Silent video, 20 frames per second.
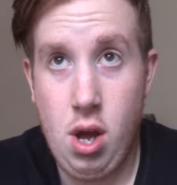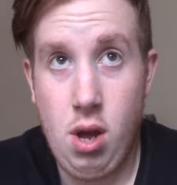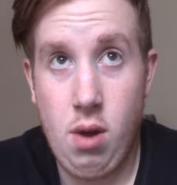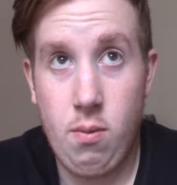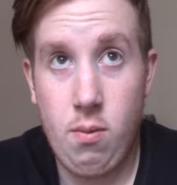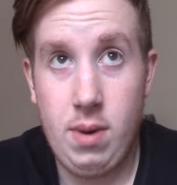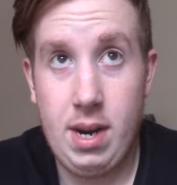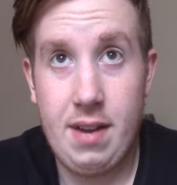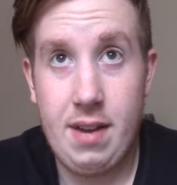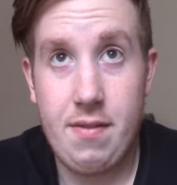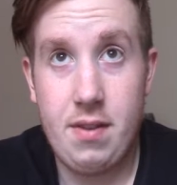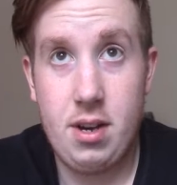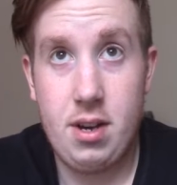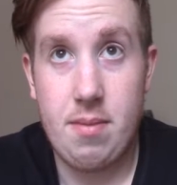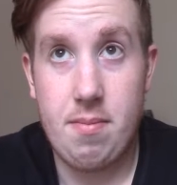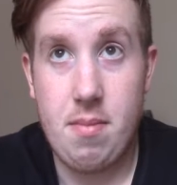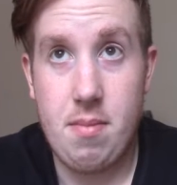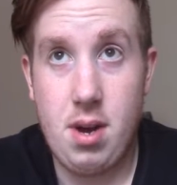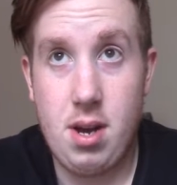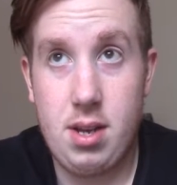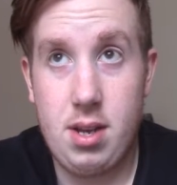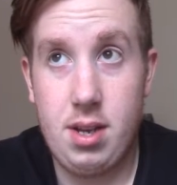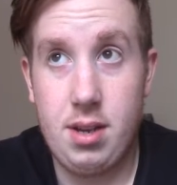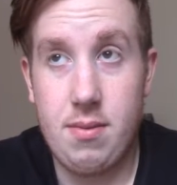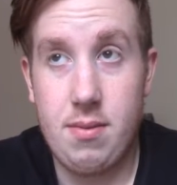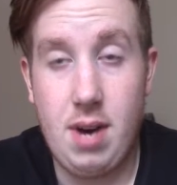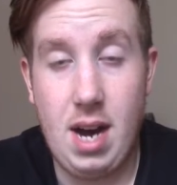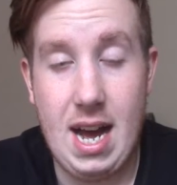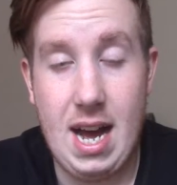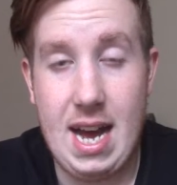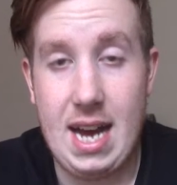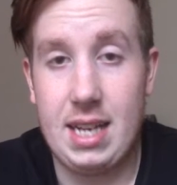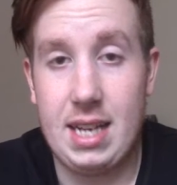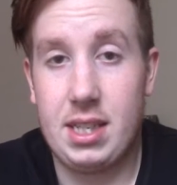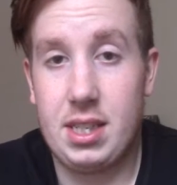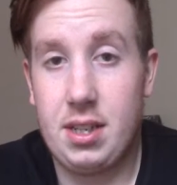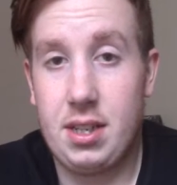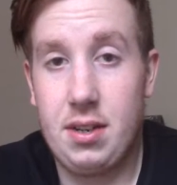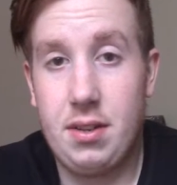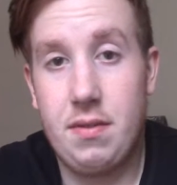whenever I
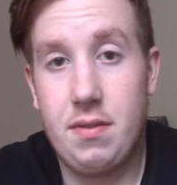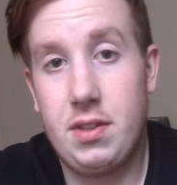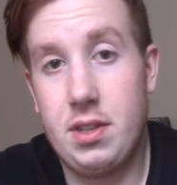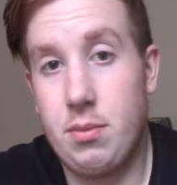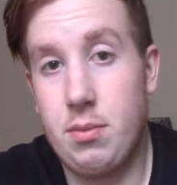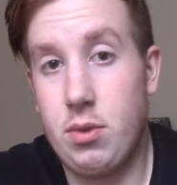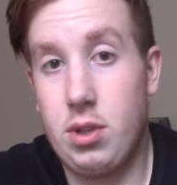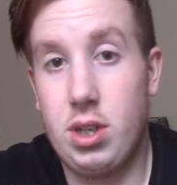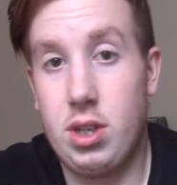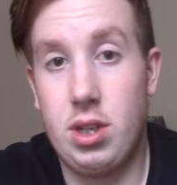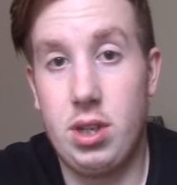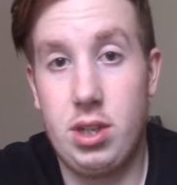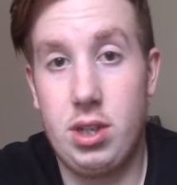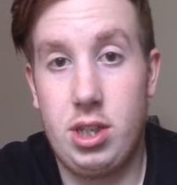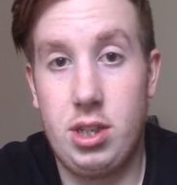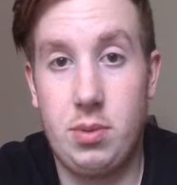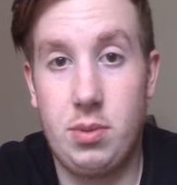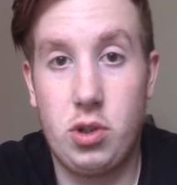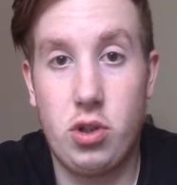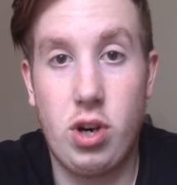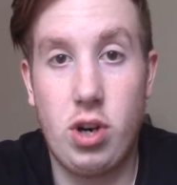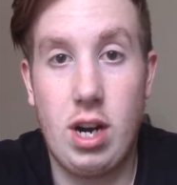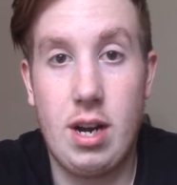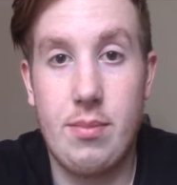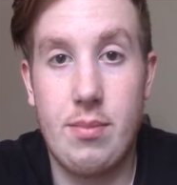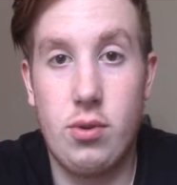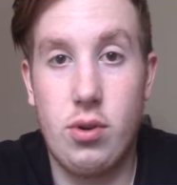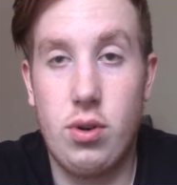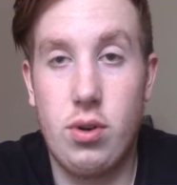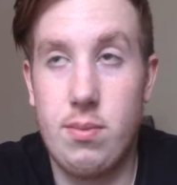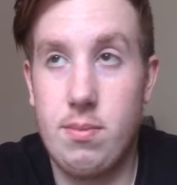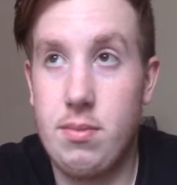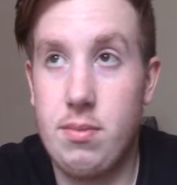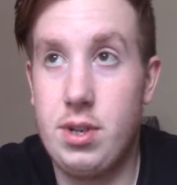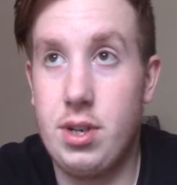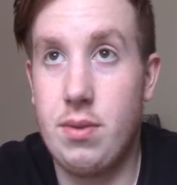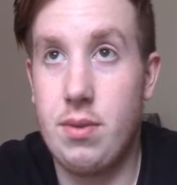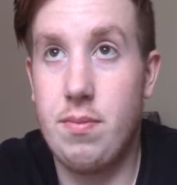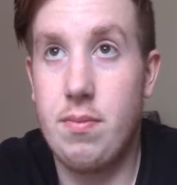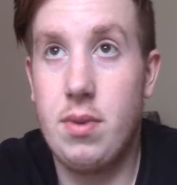ask someone to subscribe or
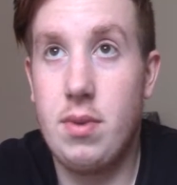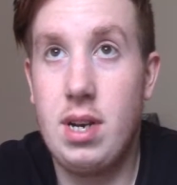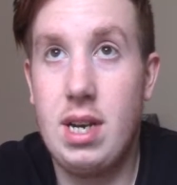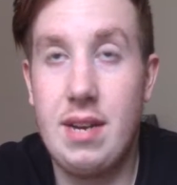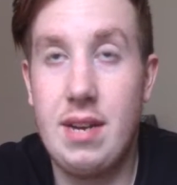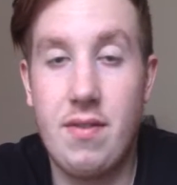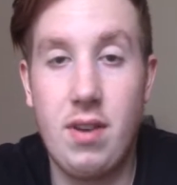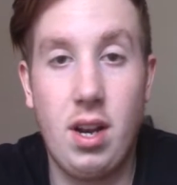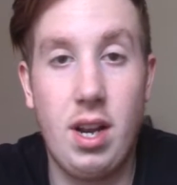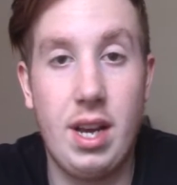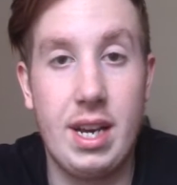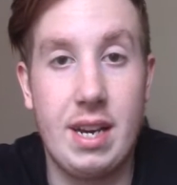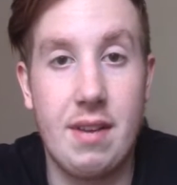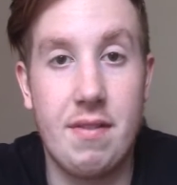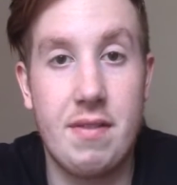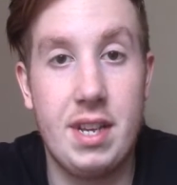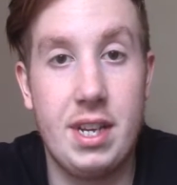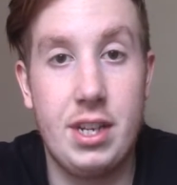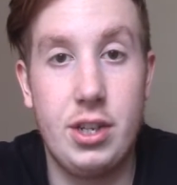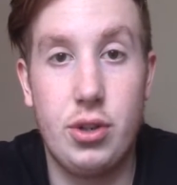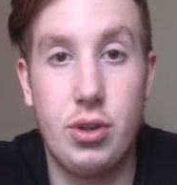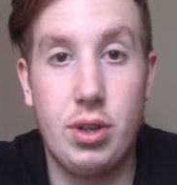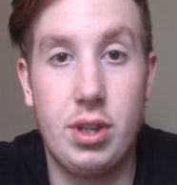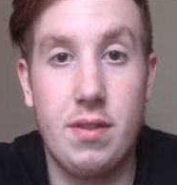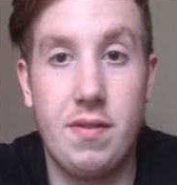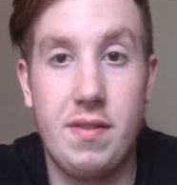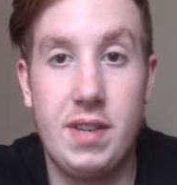leave a like if they enjoyed the